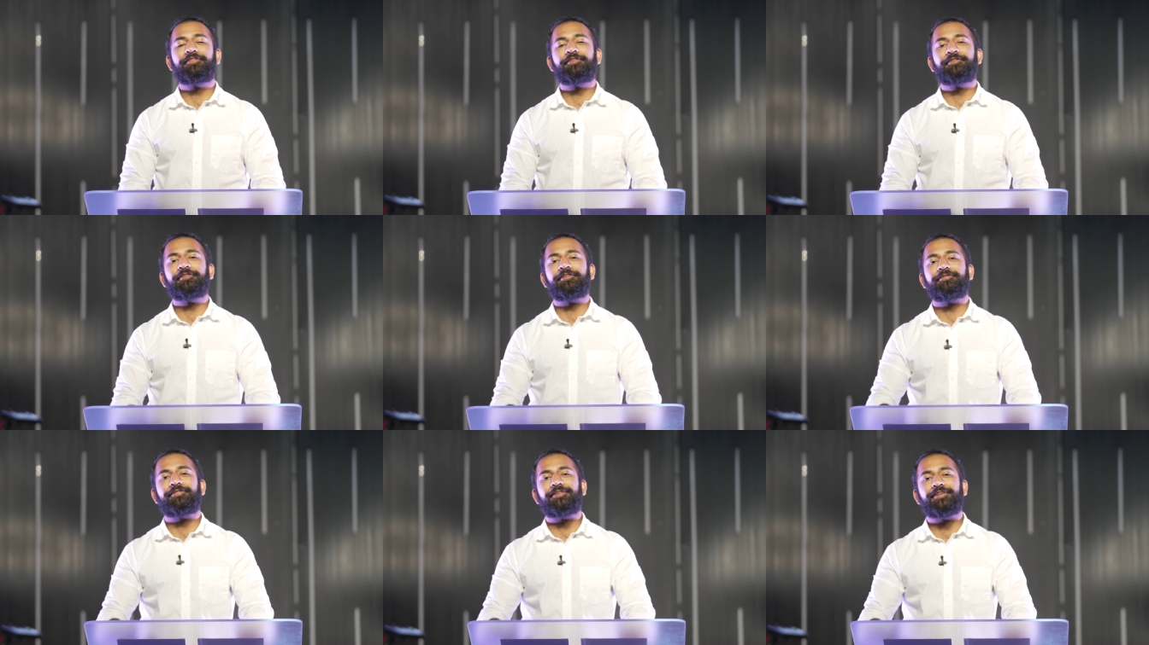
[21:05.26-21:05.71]

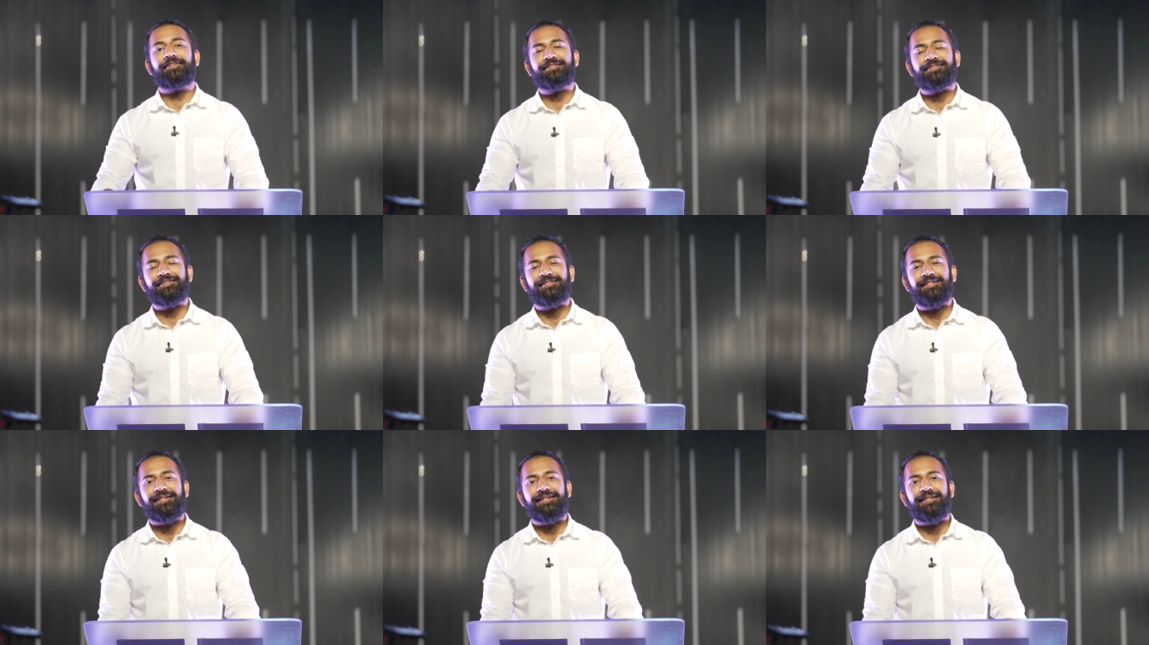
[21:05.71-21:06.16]

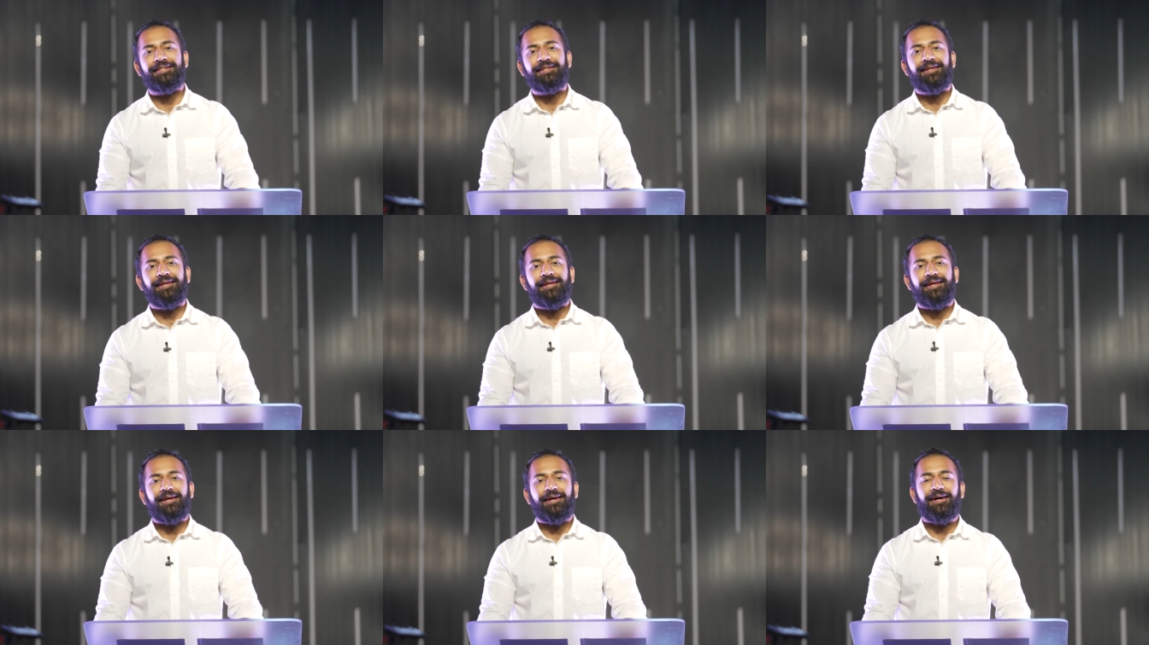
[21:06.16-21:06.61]
university
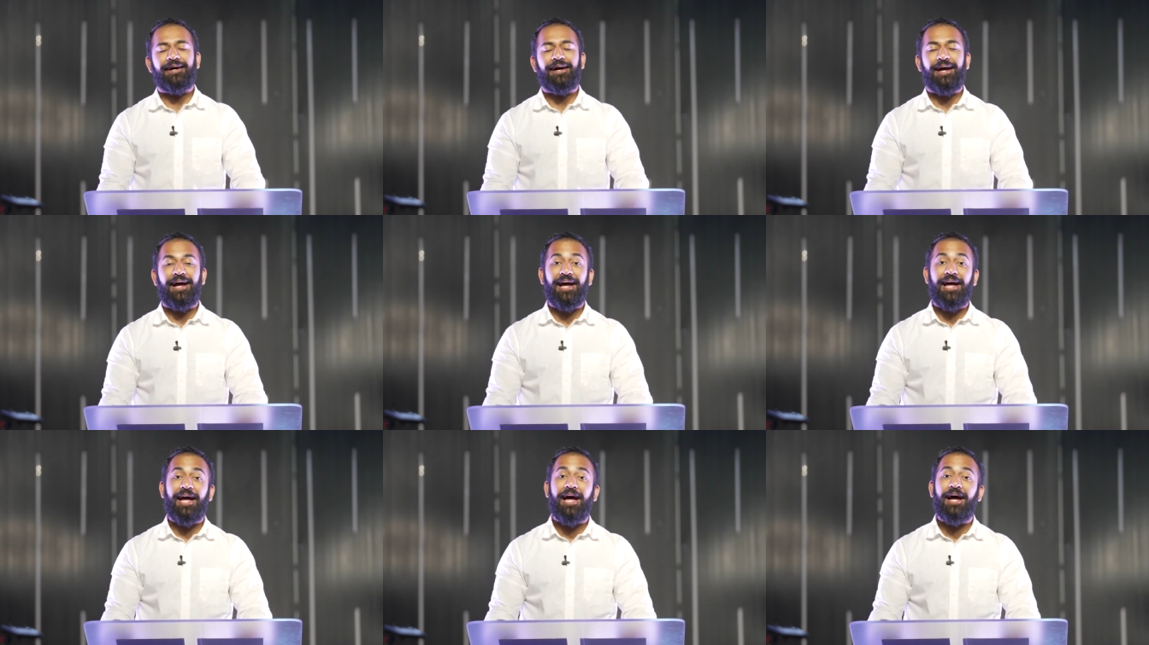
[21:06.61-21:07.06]
uh,
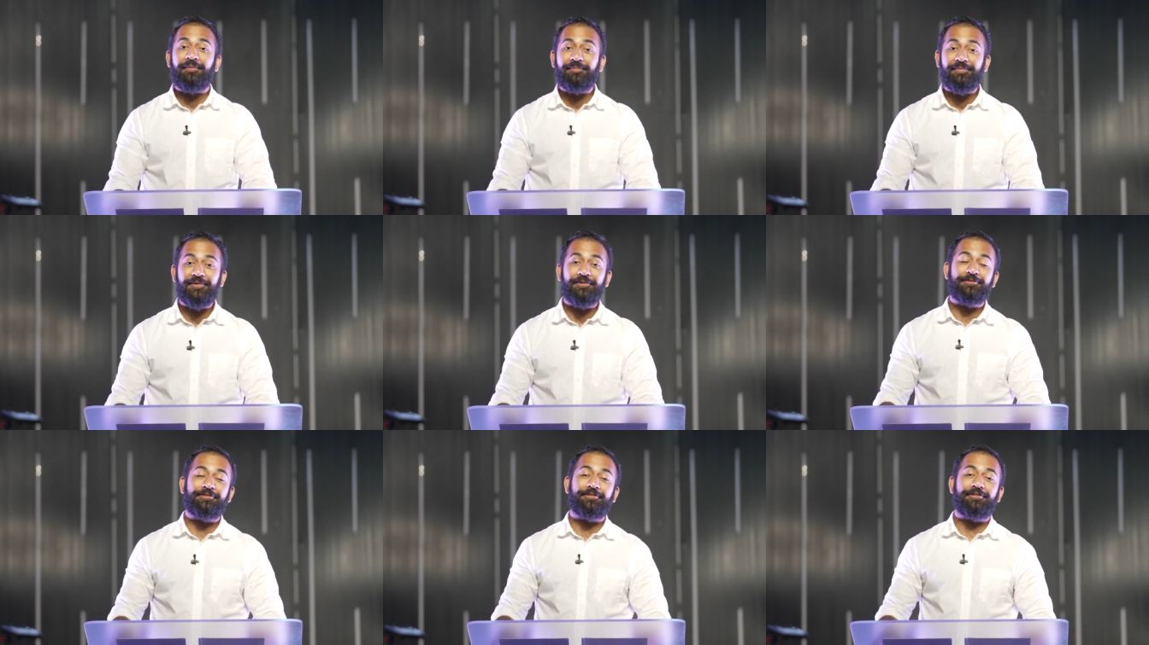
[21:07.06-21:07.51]
at
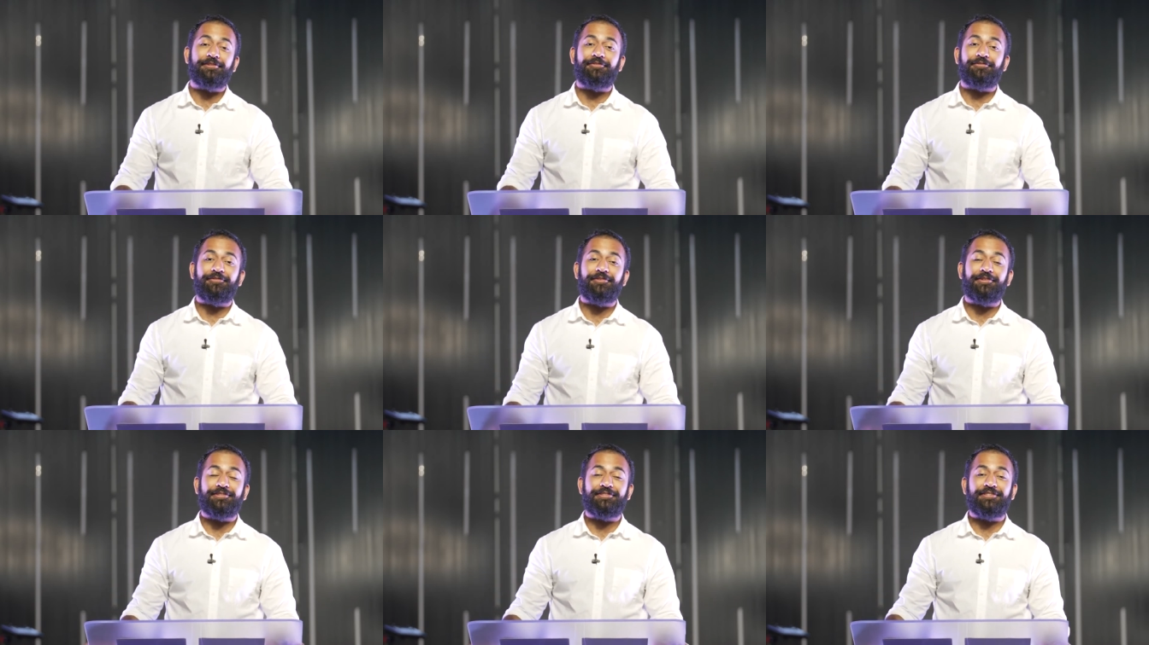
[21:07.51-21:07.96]
Ambrose
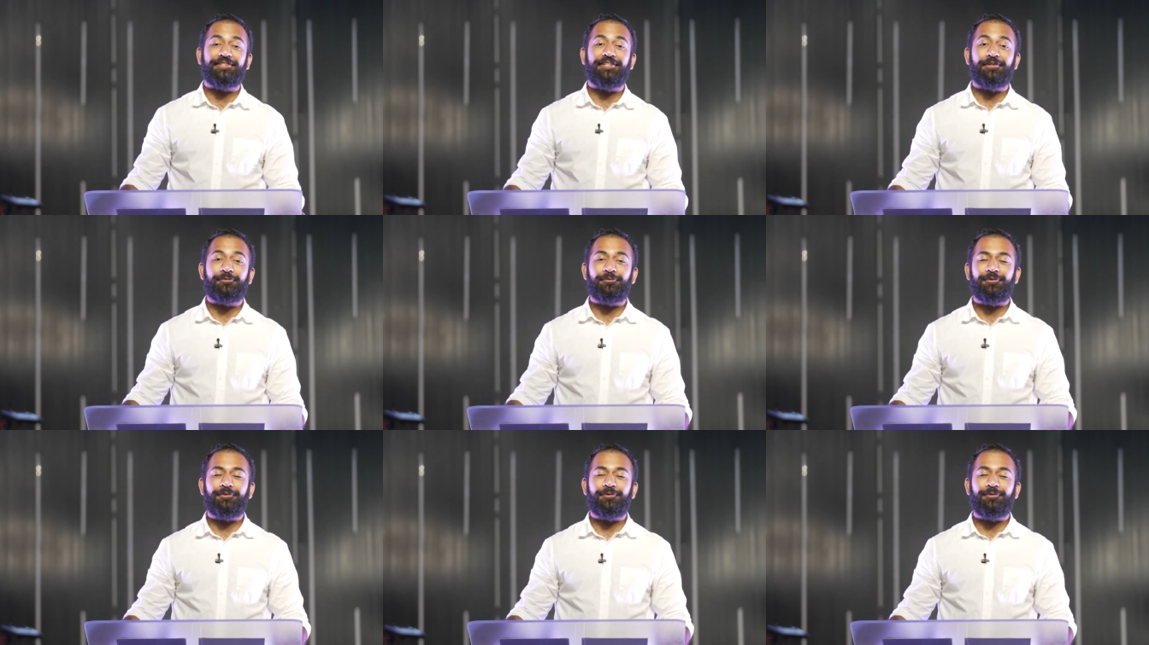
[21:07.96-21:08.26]
University,